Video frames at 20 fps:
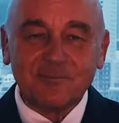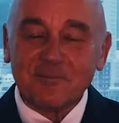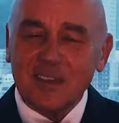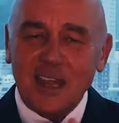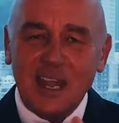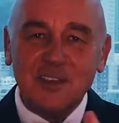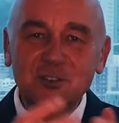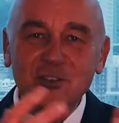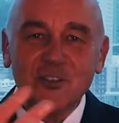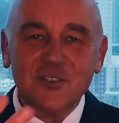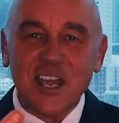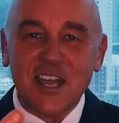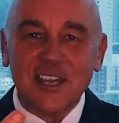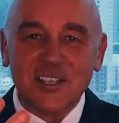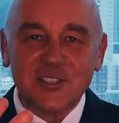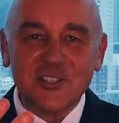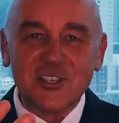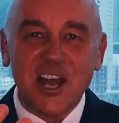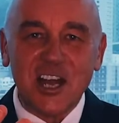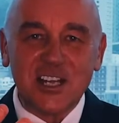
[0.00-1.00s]
and you take a
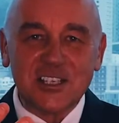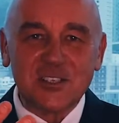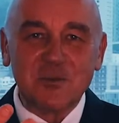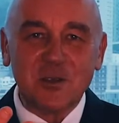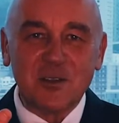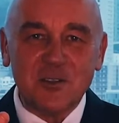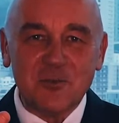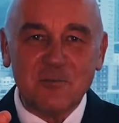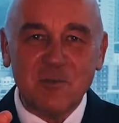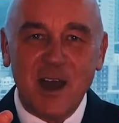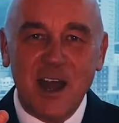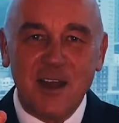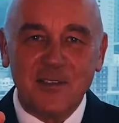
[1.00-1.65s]
chance when you buy.